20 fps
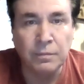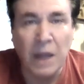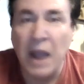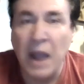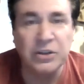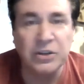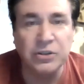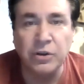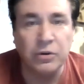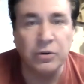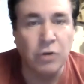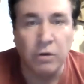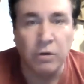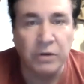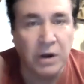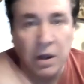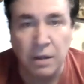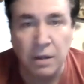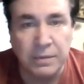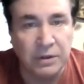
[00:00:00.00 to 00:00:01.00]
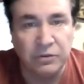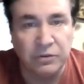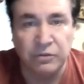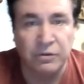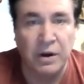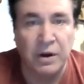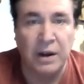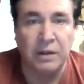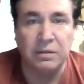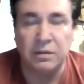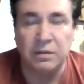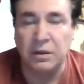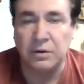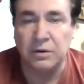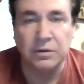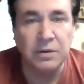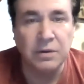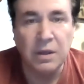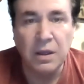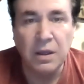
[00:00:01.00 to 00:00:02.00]
I just couldn't overcome his strength
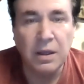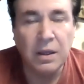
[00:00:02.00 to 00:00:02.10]
there.